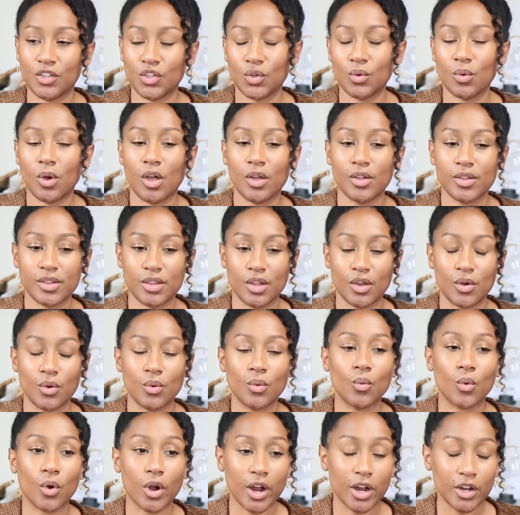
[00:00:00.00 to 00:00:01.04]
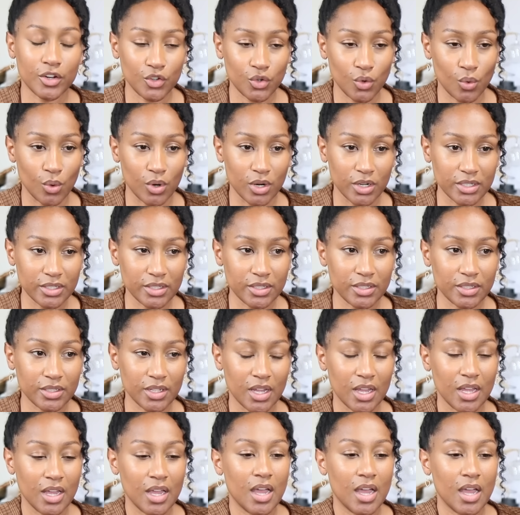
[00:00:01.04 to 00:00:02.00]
to also work towards,